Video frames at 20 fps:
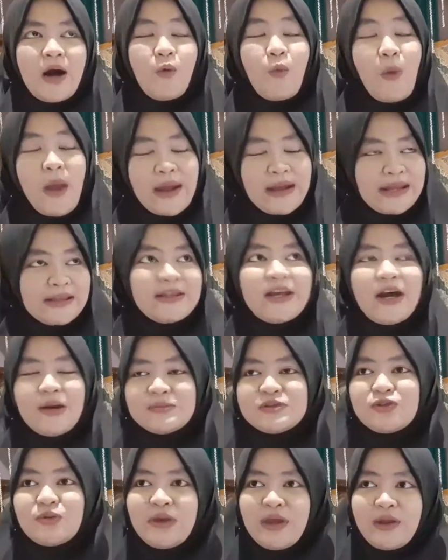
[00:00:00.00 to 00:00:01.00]
when it
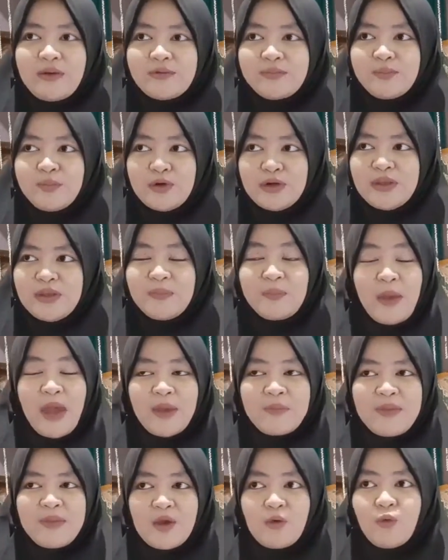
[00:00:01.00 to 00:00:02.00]
comes to input,
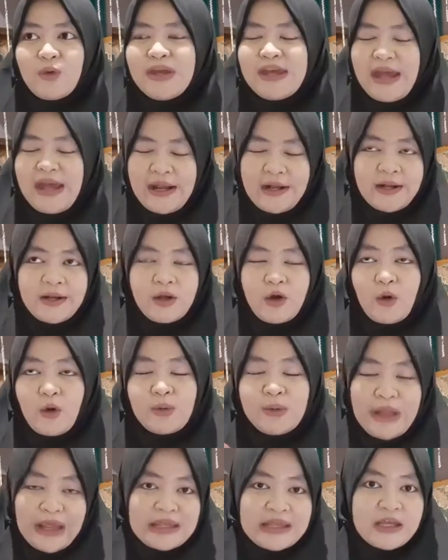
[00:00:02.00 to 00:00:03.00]
maybe we can
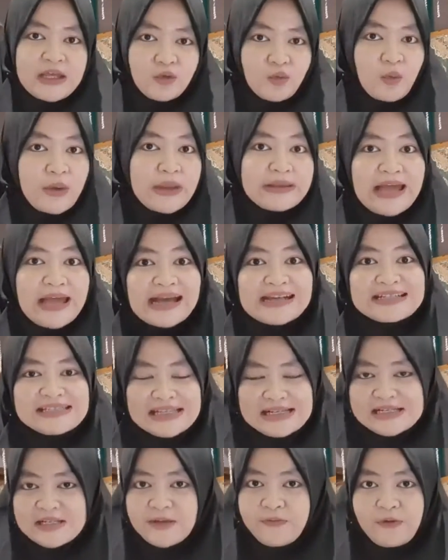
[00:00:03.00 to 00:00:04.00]
connect it with
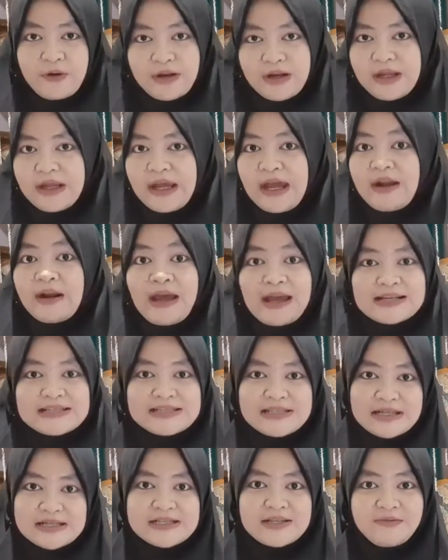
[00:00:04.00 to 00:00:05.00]
extensive reading and
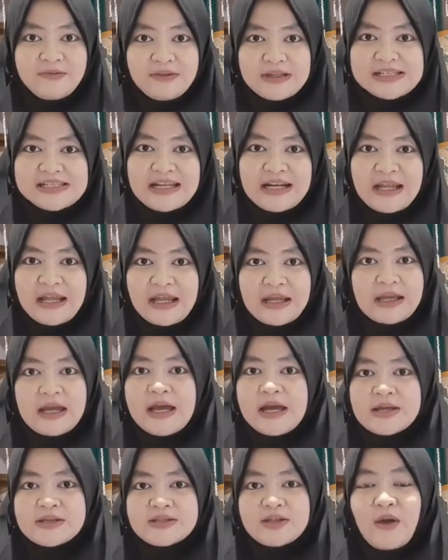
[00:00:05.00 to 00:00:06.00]
extensive listening.
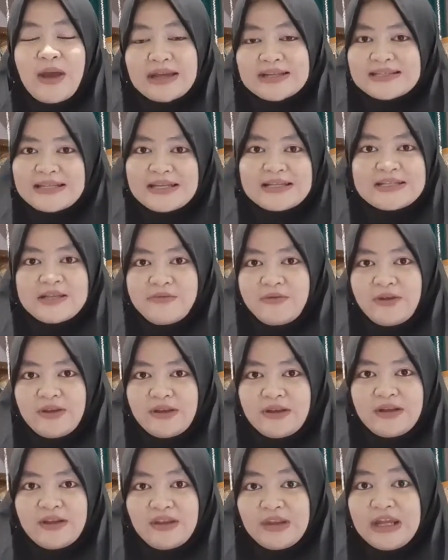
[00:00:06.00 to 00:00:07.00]
So extensive
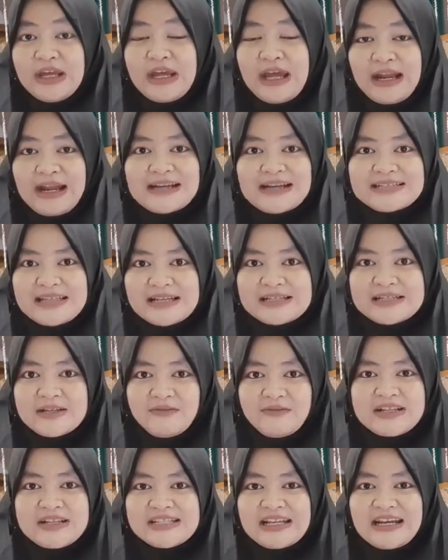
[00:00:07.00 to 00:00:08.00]
reading and
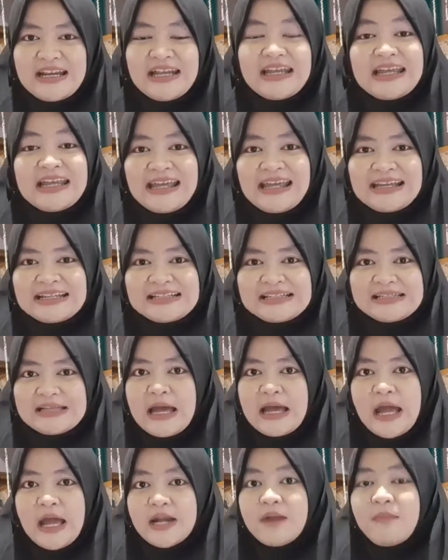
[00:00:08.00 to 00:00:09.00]
extensive listening
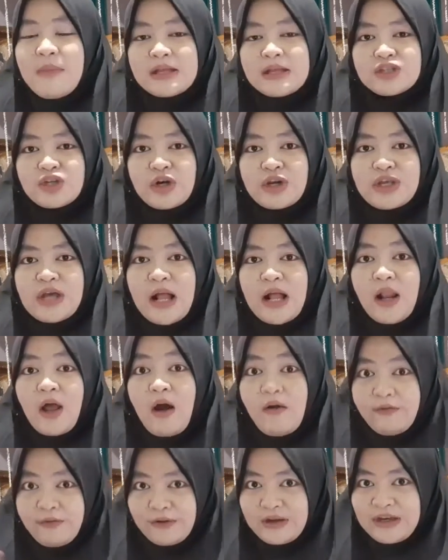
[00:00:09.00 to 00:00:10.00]
is the material
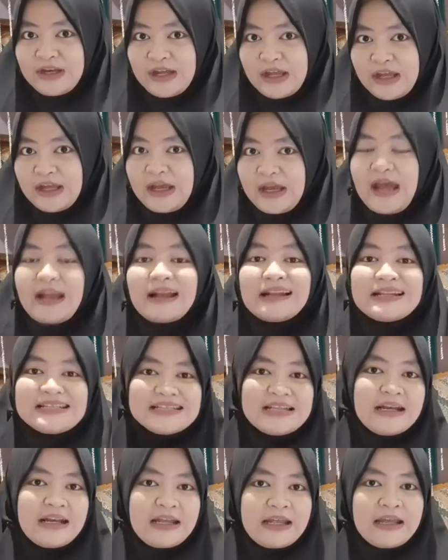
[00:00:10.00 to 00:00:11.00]
of reading and
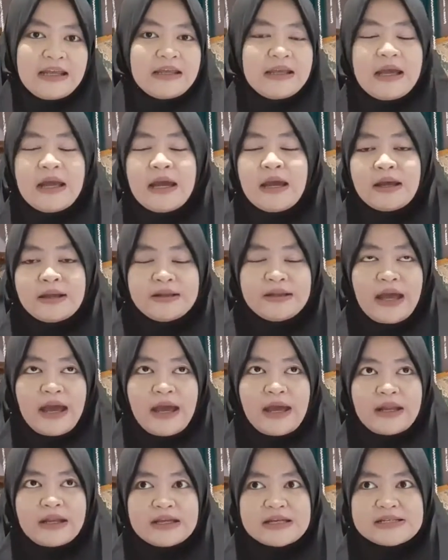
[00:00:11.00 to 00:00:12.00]
listening
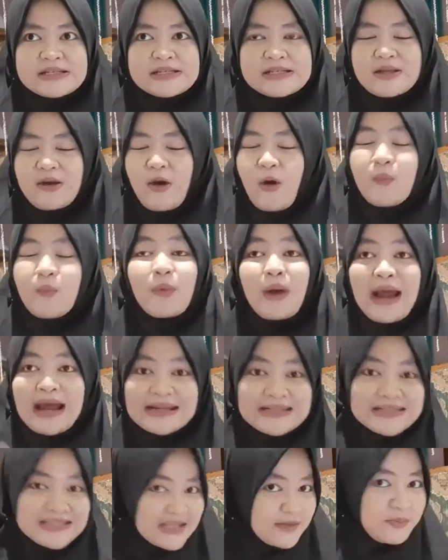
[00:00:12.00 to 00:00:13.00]
that is
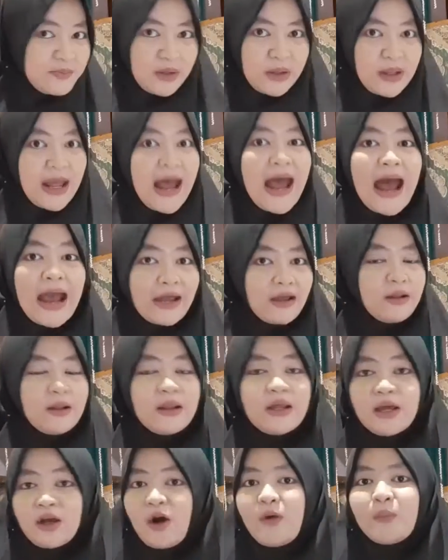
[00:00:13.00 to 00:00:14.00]
comprehensible,
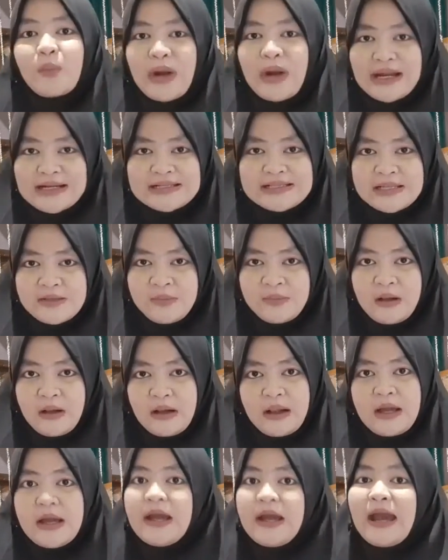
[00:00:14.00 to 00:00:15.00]
highly
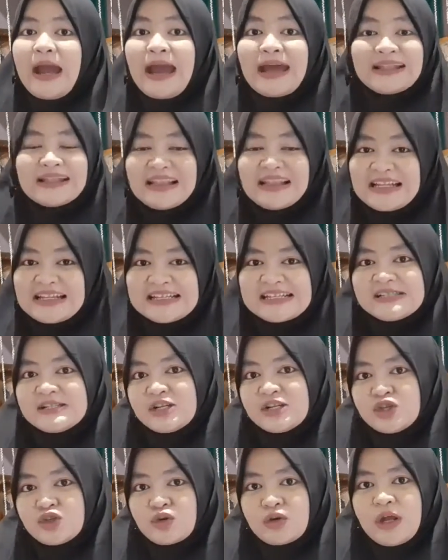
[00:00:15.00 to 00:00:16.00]
comprehensible. At least
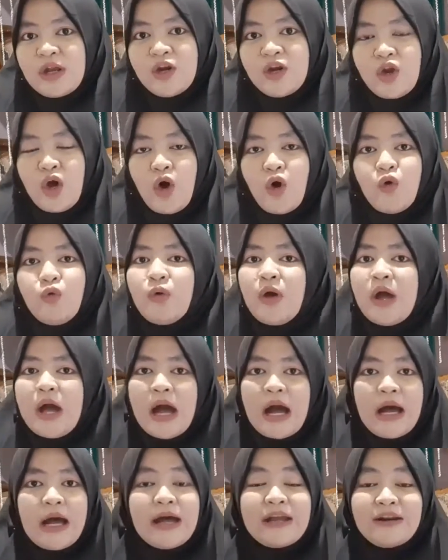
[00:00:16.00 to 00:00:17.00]
the student know
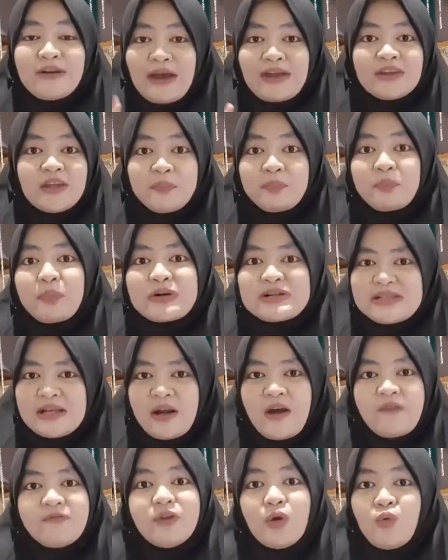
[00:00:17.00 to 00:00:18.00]
90%
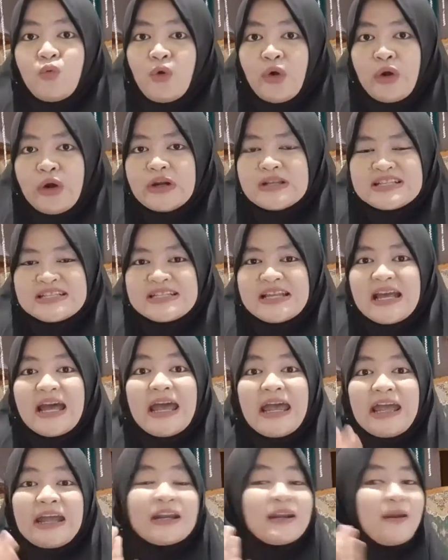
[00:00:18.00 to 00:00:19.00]
of the words
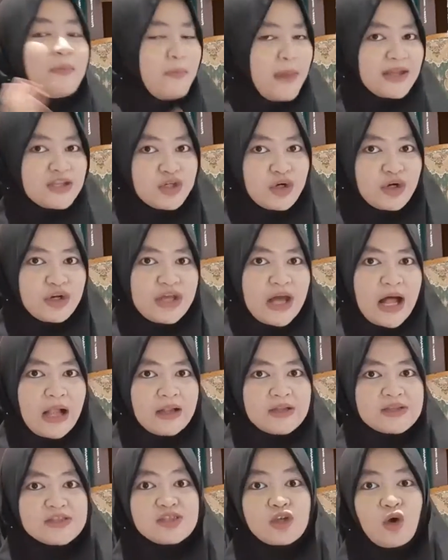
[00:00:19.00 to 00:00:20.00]
in the
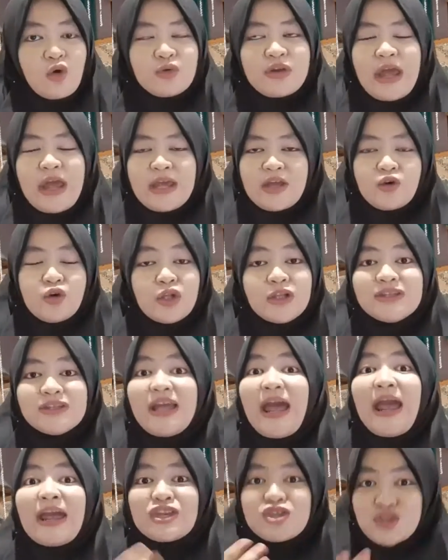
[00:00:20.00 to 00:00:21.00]
material, so they
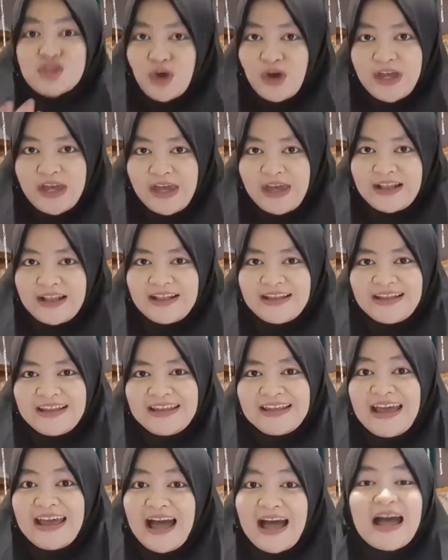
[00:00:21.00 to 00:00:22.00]
could enjoy it.
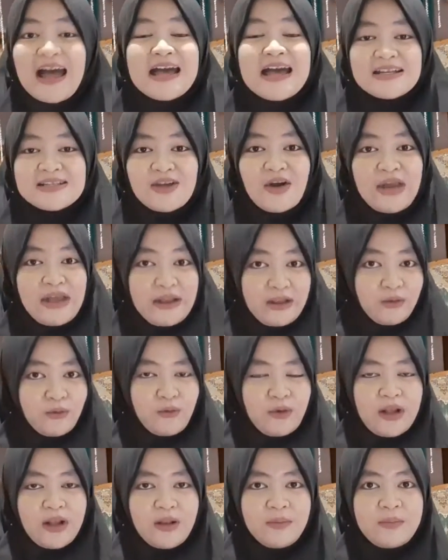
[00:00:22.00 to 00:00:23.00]
Yeah, so
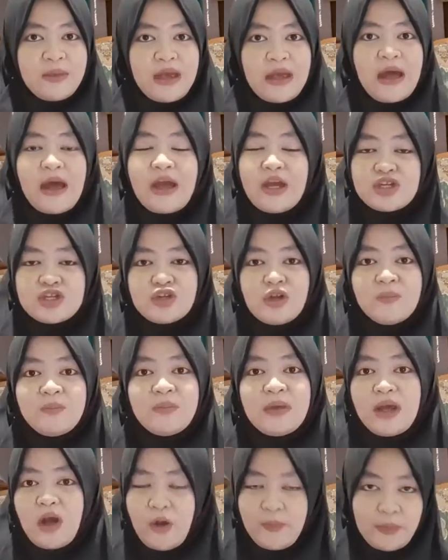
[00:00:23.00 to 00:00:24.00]
it
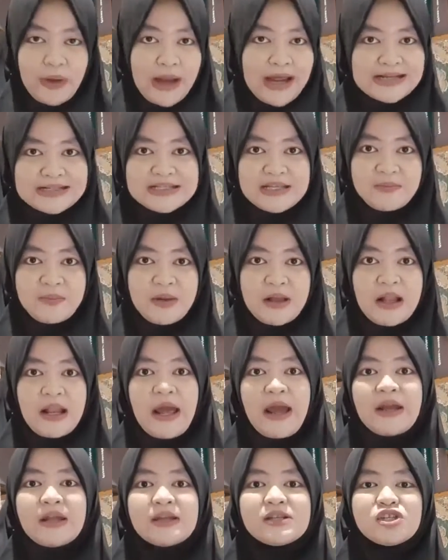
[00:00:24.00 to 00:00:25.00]
should be comprehensible
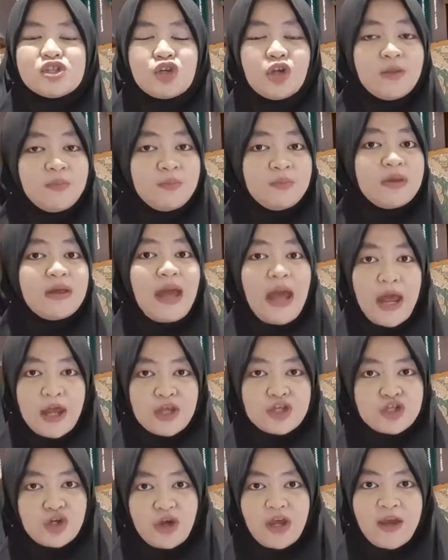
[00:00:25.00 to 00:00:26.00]
and it should be
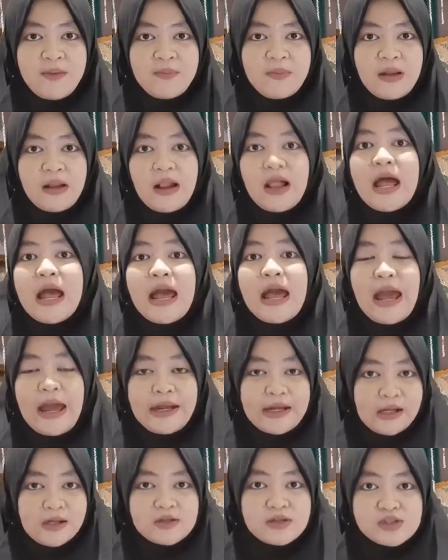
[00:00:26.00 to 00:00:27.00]
enjoyable.
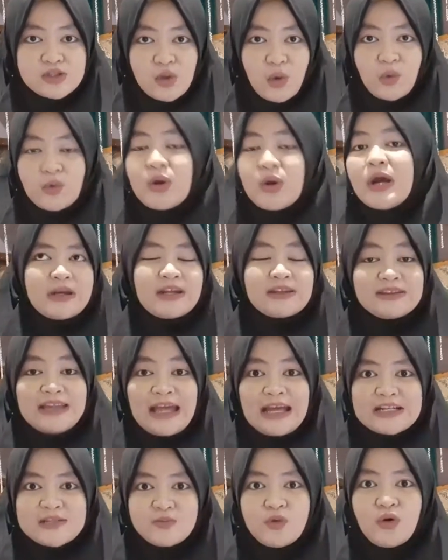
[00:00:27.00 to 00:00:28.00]
And also the
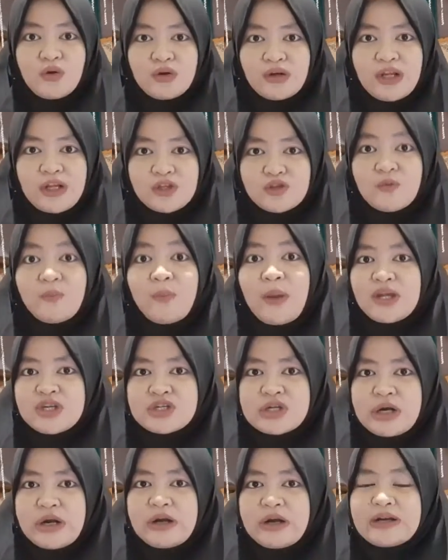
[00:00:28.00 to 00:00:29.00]
textbook need to make
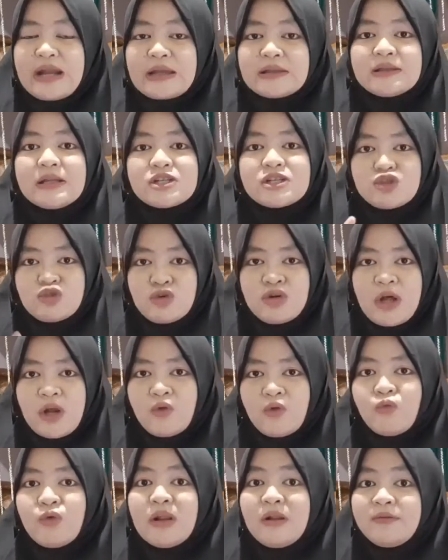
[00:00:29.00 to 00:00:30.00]
sure that the
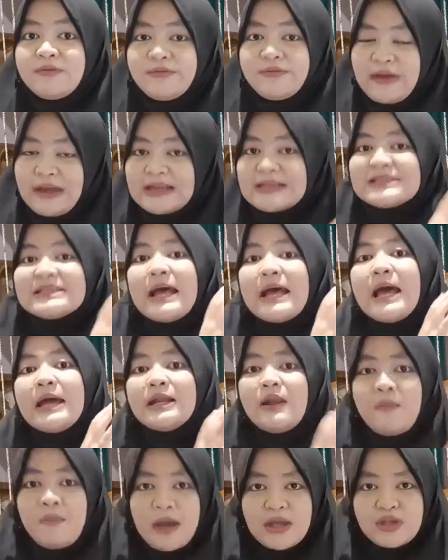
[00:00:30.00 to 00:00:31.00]
student will face
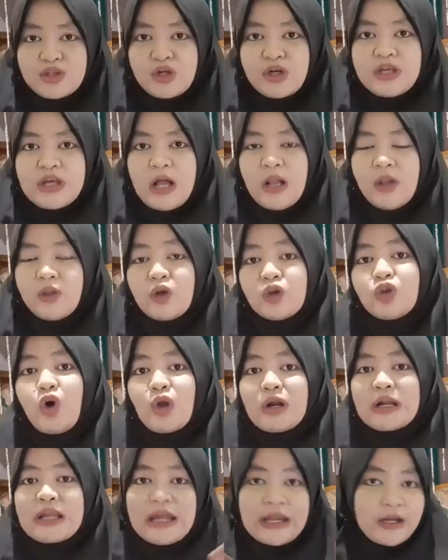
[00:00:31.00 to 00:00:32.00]
the material not
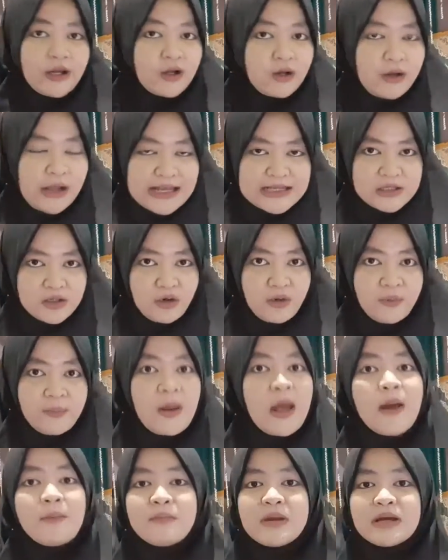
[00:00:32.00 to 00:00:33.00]
only in the
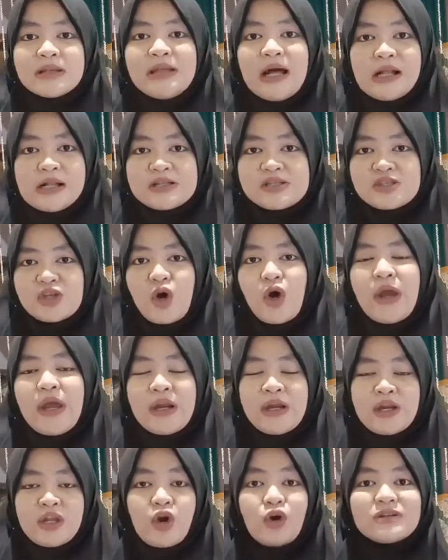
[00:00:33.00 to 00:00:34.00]
classroom but also
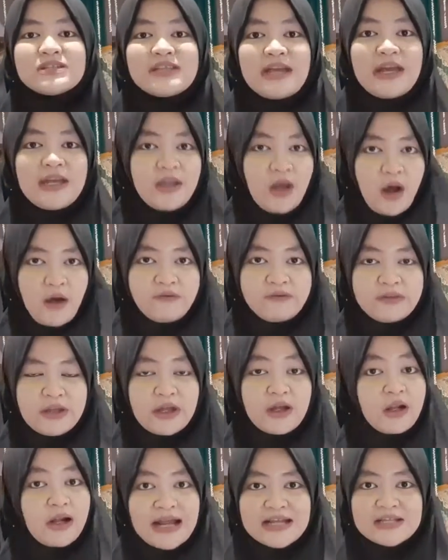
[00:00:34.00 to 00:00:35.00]
in the outside of the
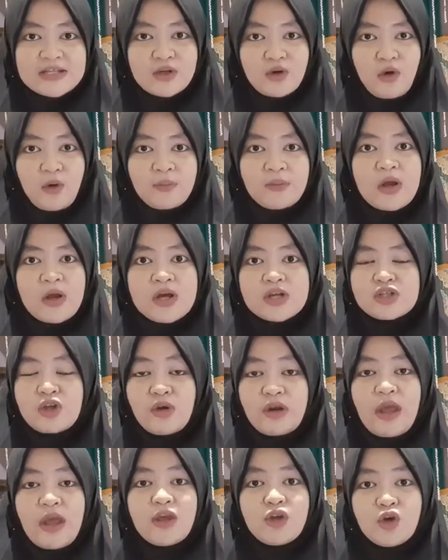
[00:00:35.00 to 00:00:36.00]
classroom,
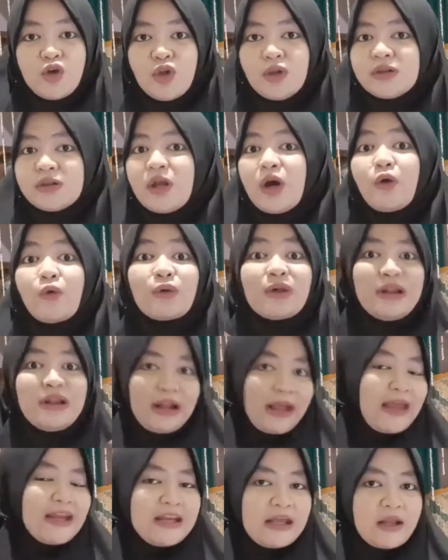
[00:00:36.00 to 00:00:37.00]
so they could
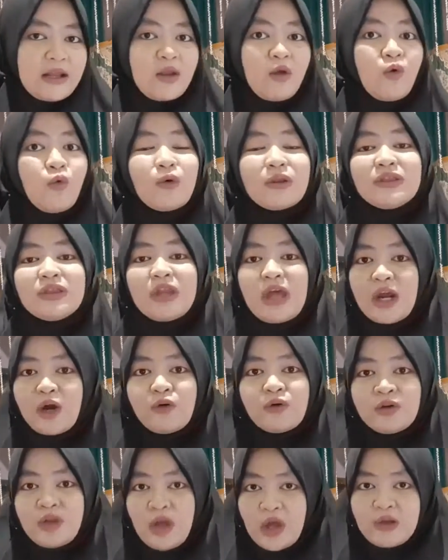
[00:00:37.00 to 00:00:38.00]
relate it with
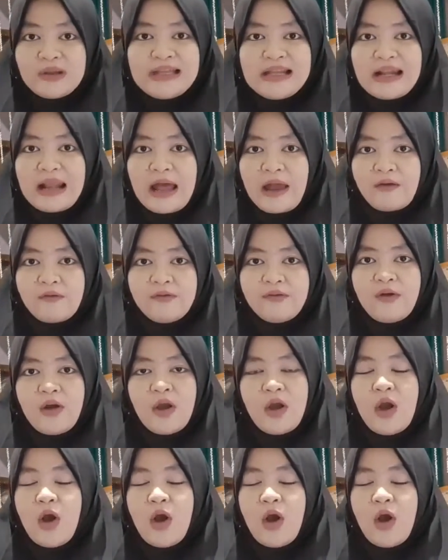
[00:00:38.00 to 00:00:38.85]
their daily life.